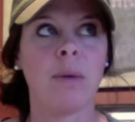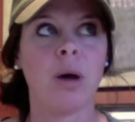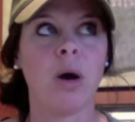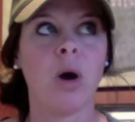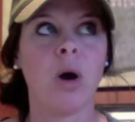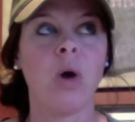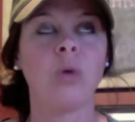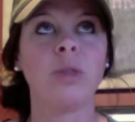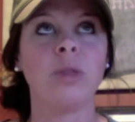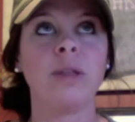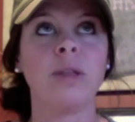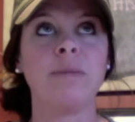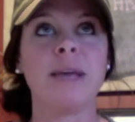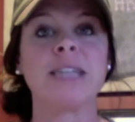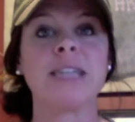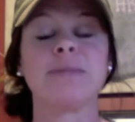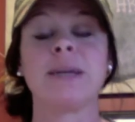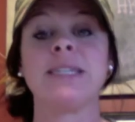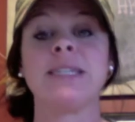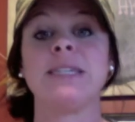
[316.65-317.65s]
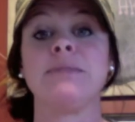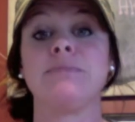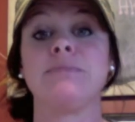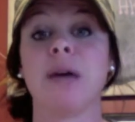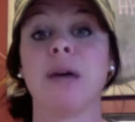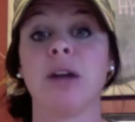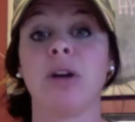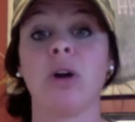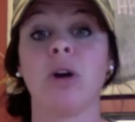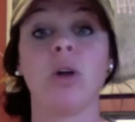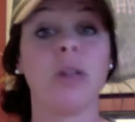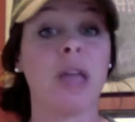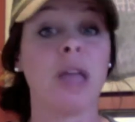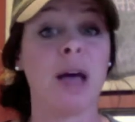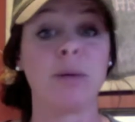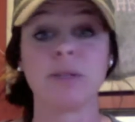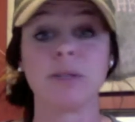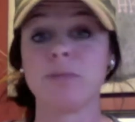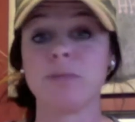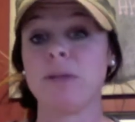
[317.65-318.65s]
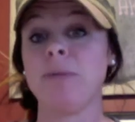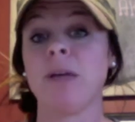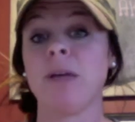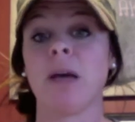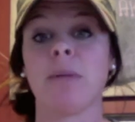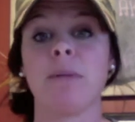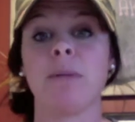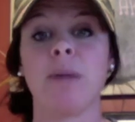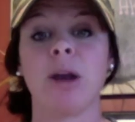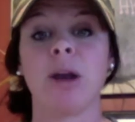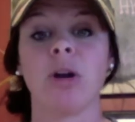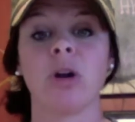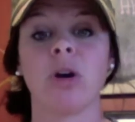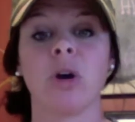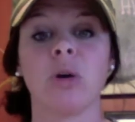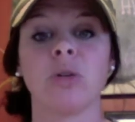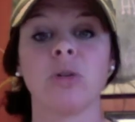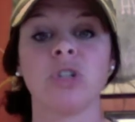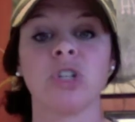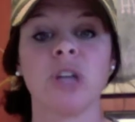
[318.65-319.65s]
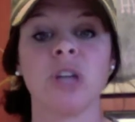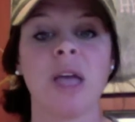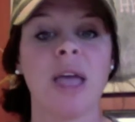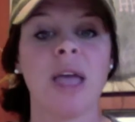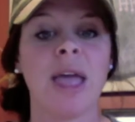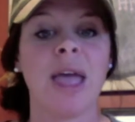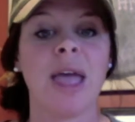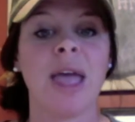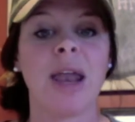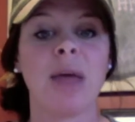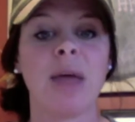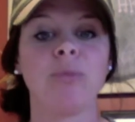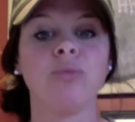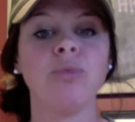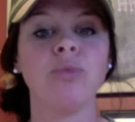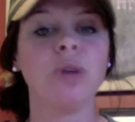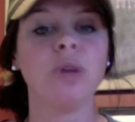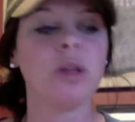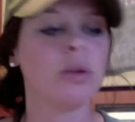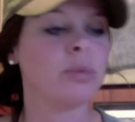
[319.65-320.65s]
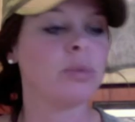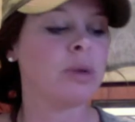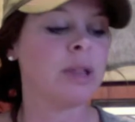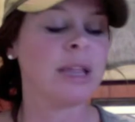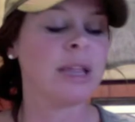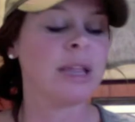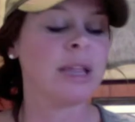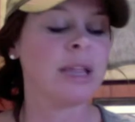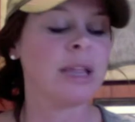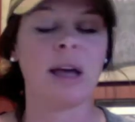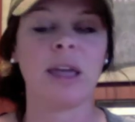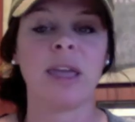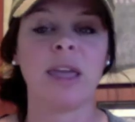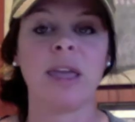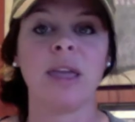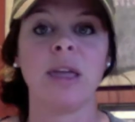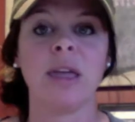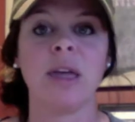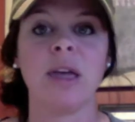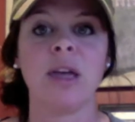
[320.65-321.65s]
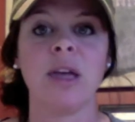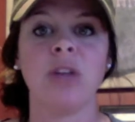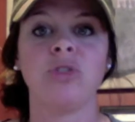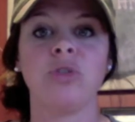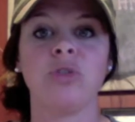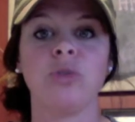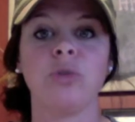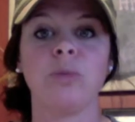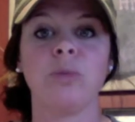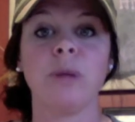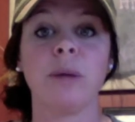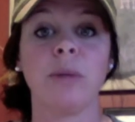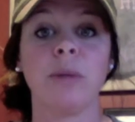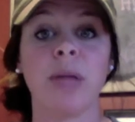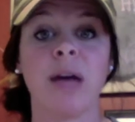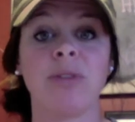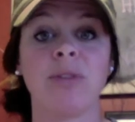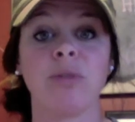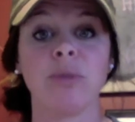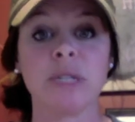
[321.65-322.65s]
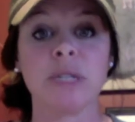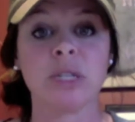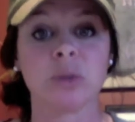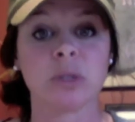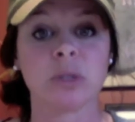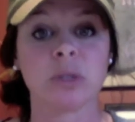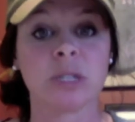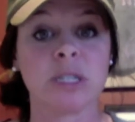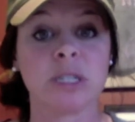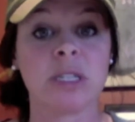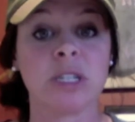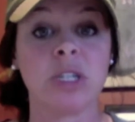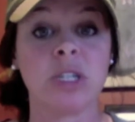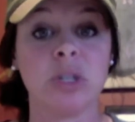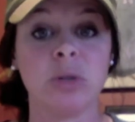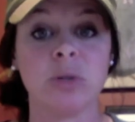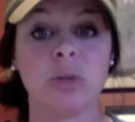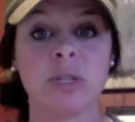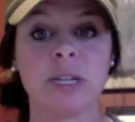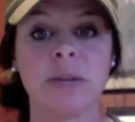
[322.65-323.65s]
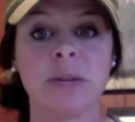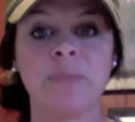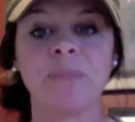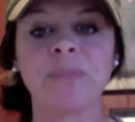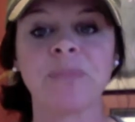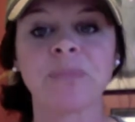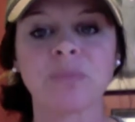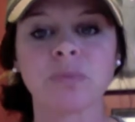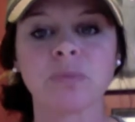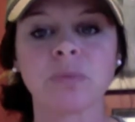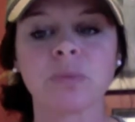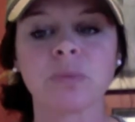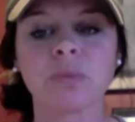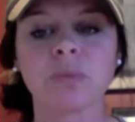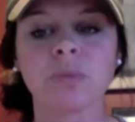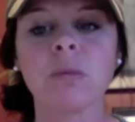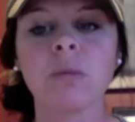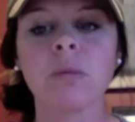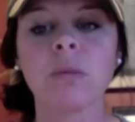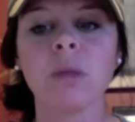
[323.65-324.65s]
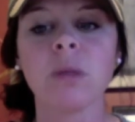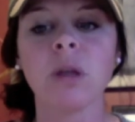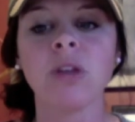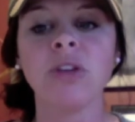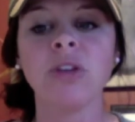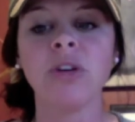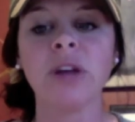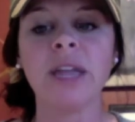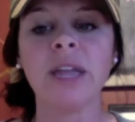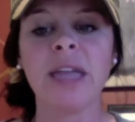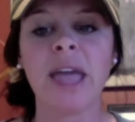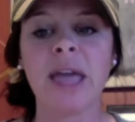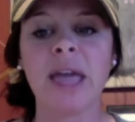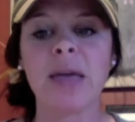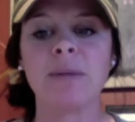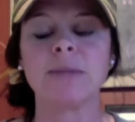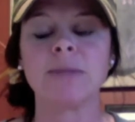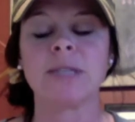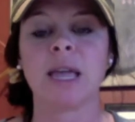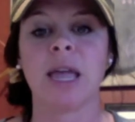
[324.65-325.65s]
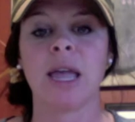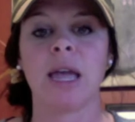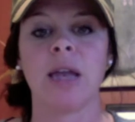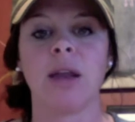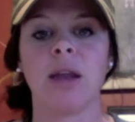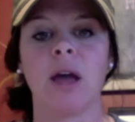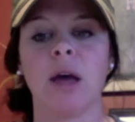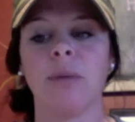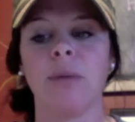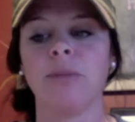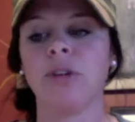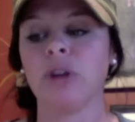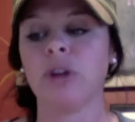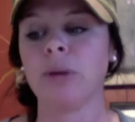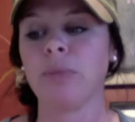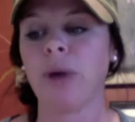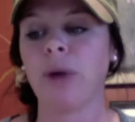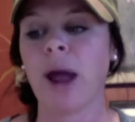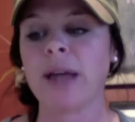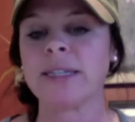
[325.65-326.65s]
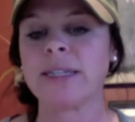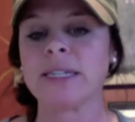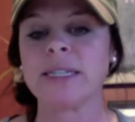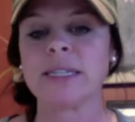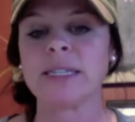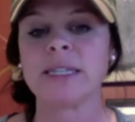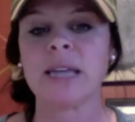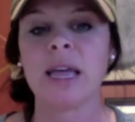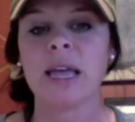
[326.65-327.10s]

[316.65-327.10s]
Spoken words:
only makes my team better, only helps me become a better coach, and I'm really, really lucky to be able to have the resources to use it during games and during practice.